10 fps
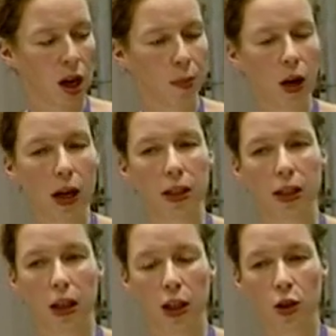Plus,
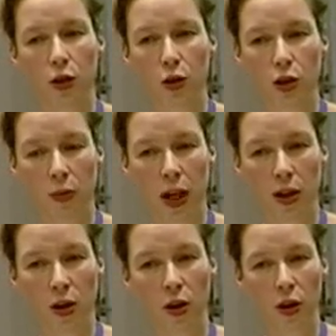it could also mean
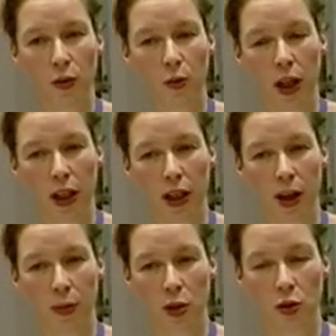a lot when it
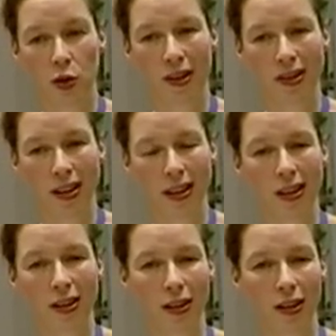comes to
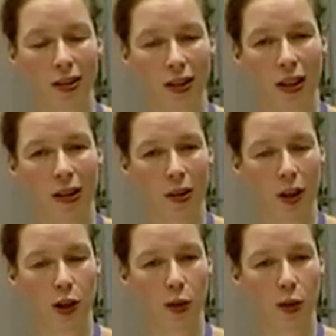the clinical